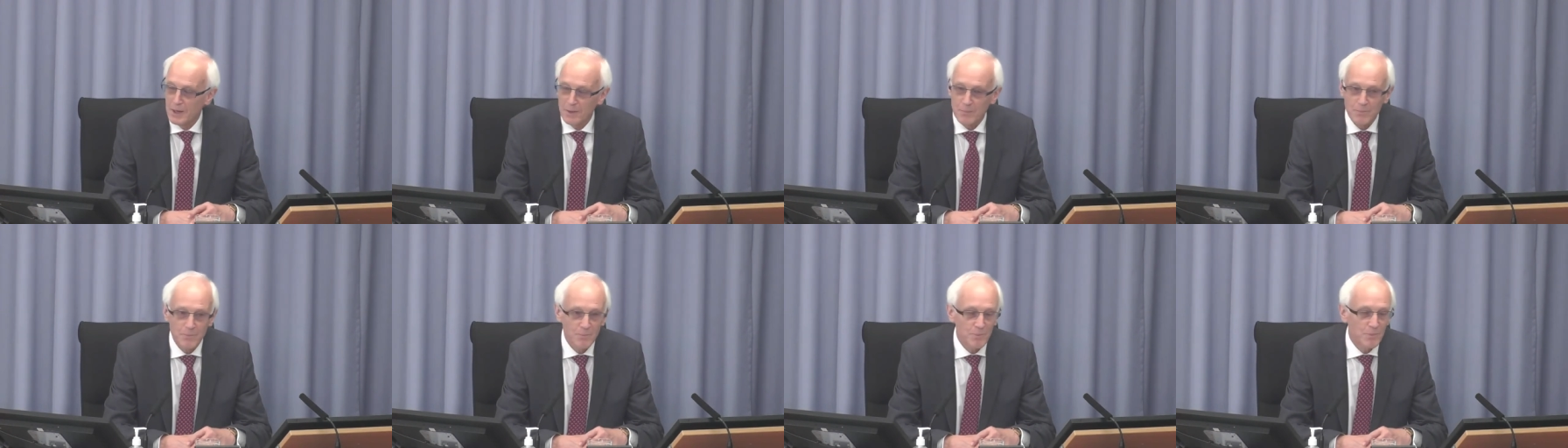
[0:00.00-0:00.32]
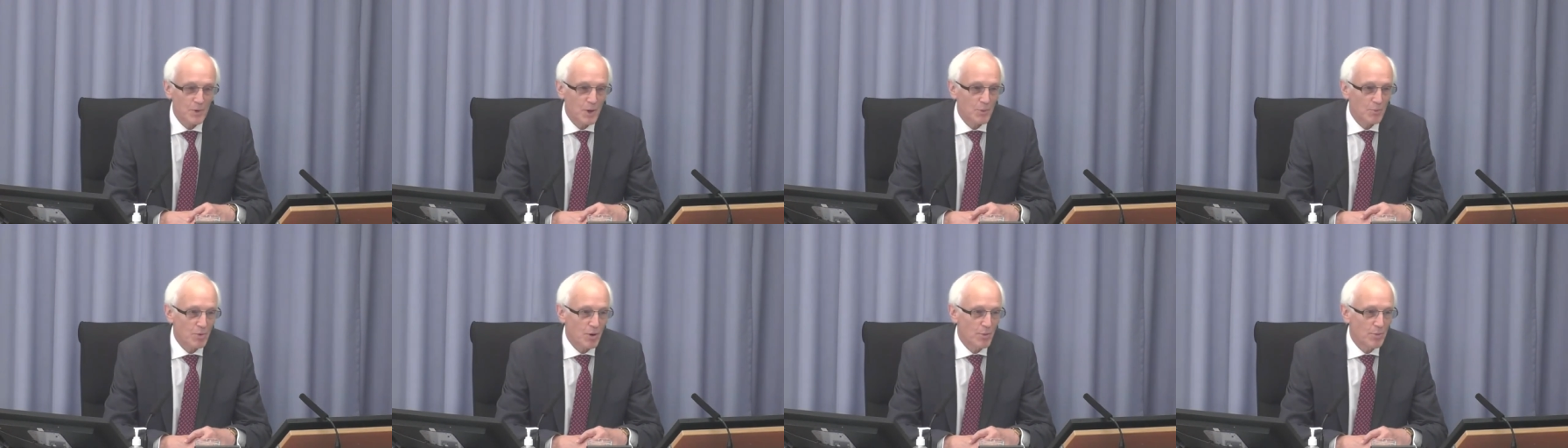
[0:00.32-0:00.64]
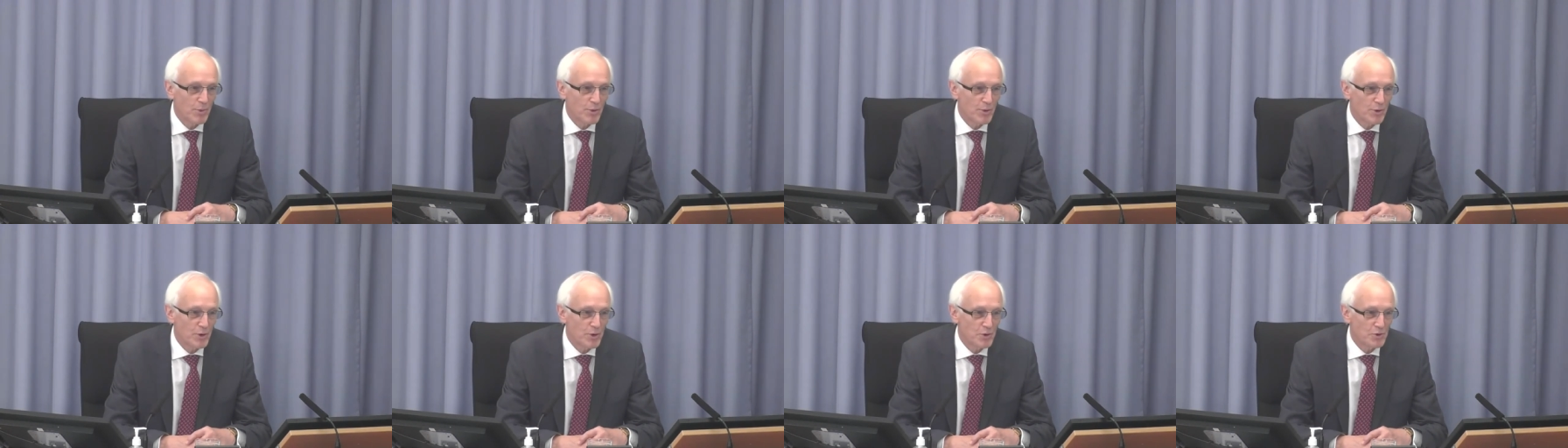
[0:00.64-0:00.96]
um,
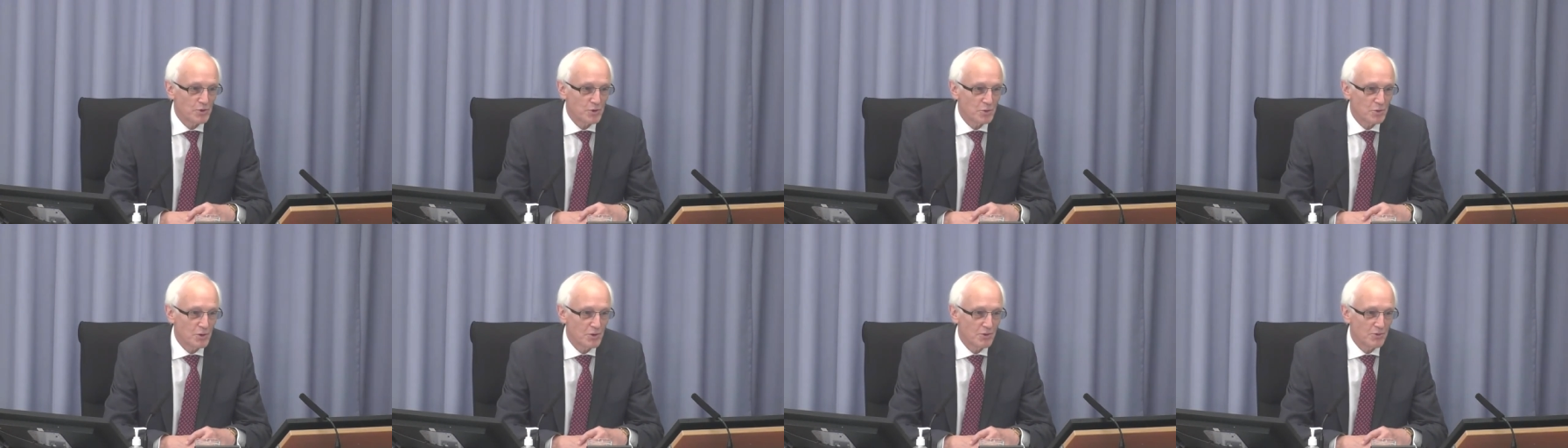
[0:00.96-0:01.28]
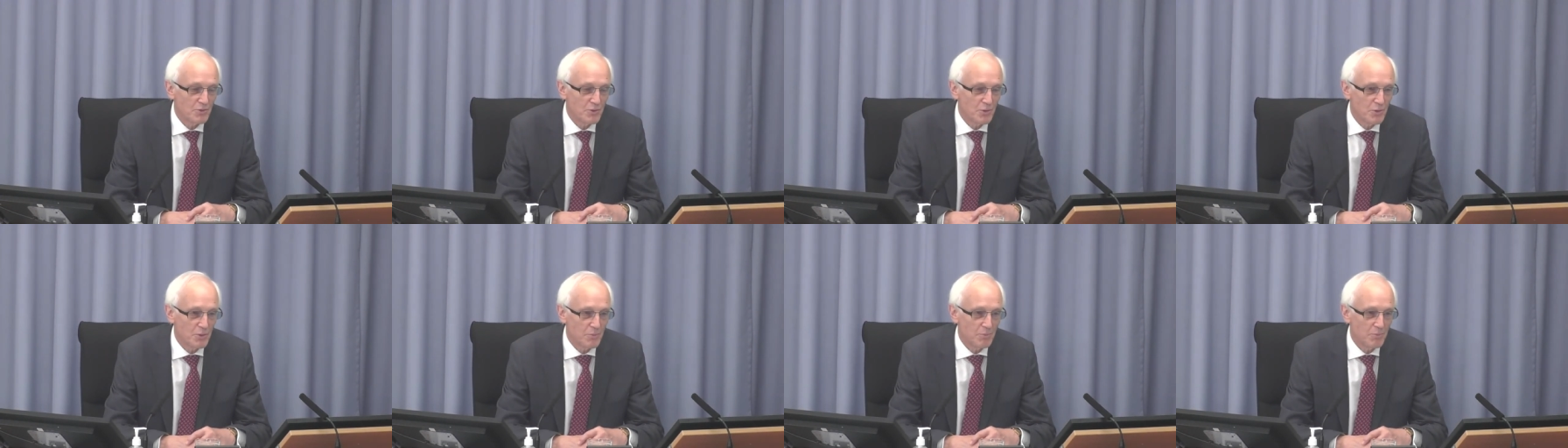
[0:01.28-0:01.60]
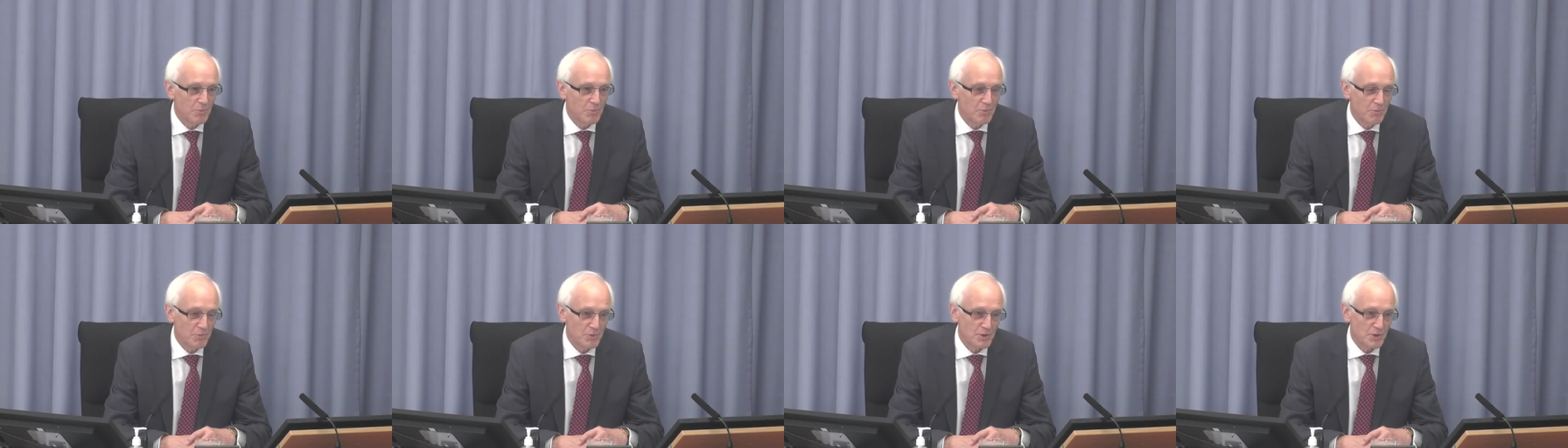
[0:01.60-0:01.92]
probably those who have
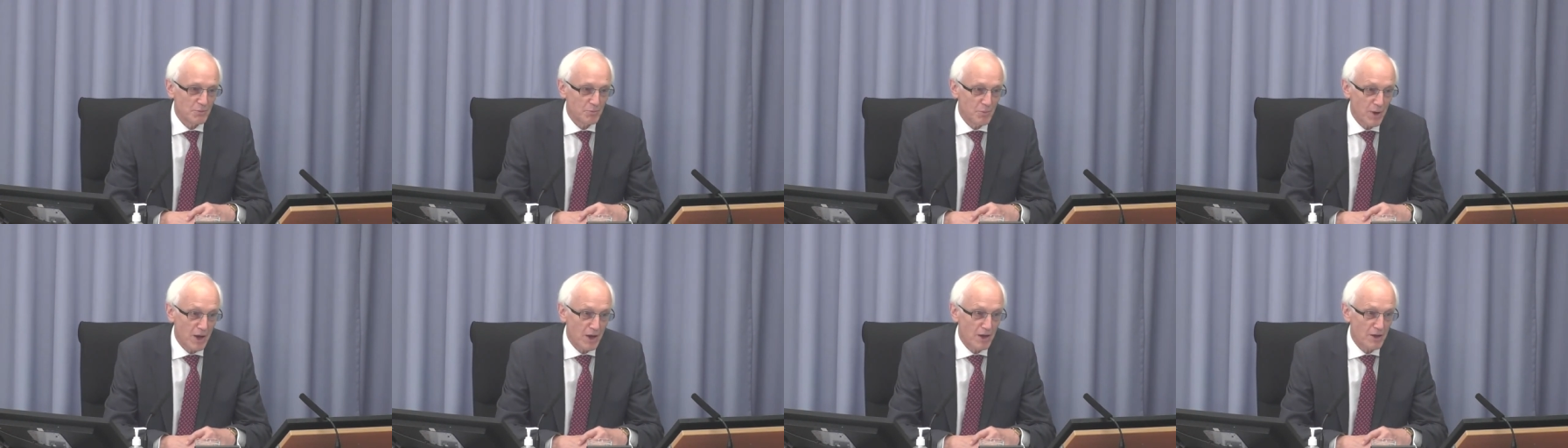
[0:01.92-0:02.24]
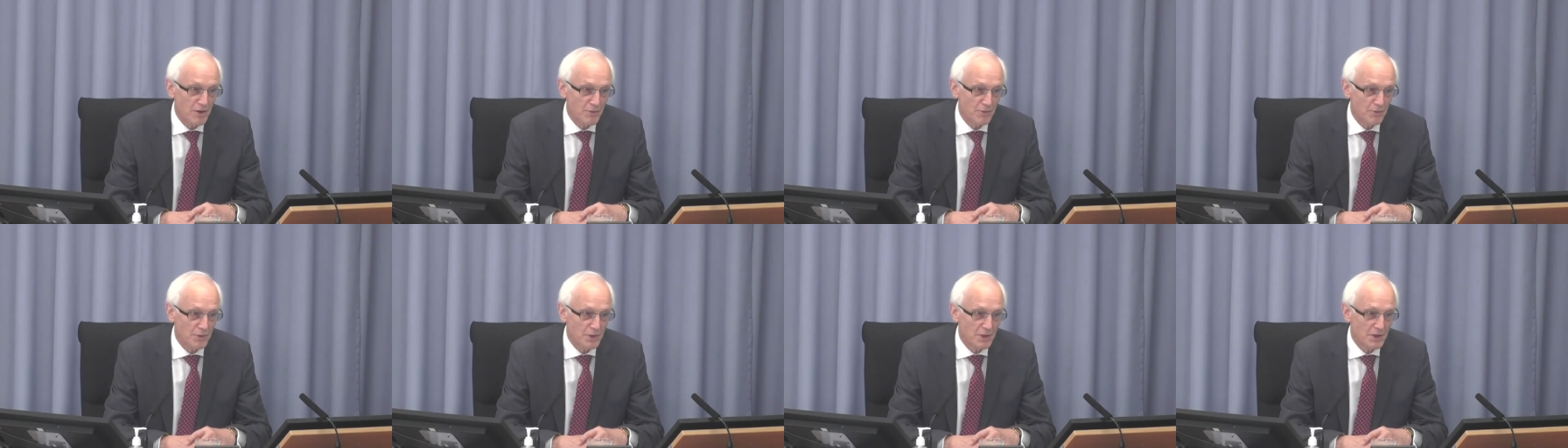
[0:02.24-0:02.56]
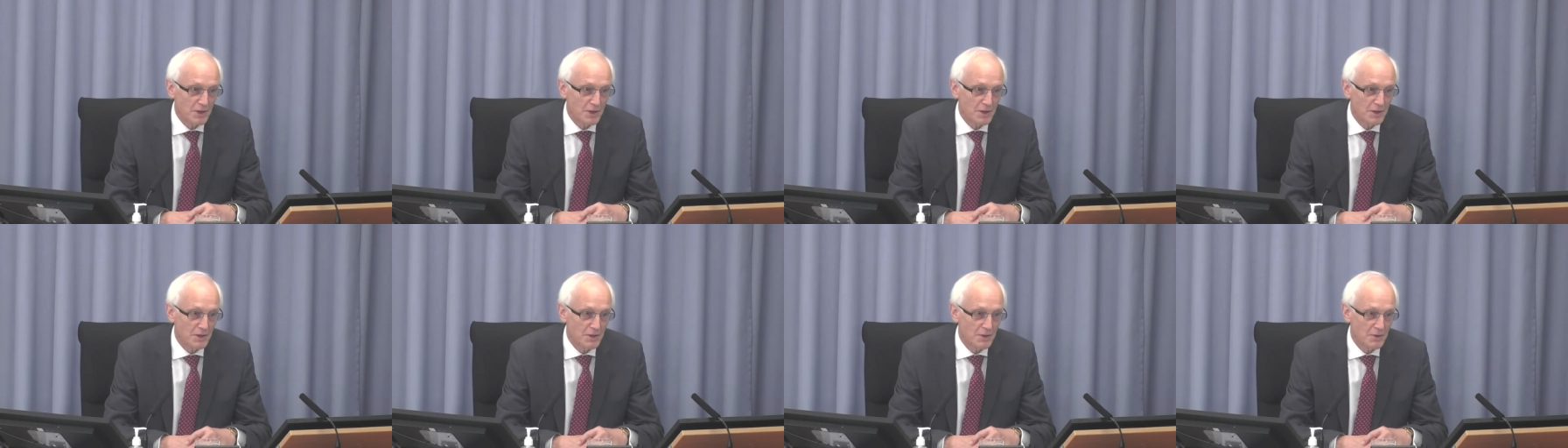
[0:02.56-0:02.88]
survived
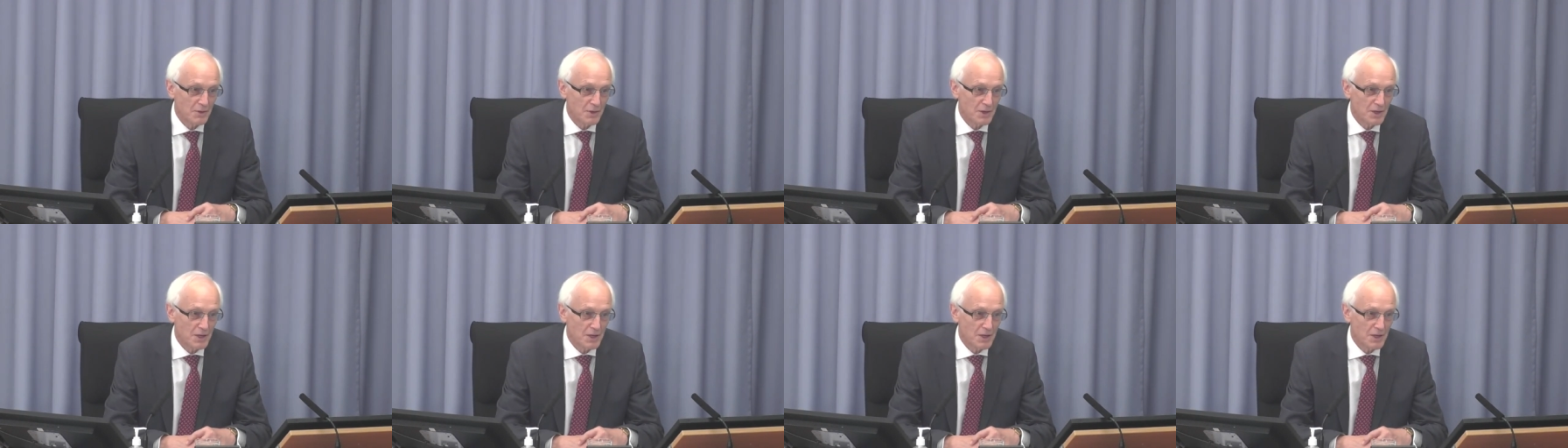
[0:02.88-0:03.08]
the,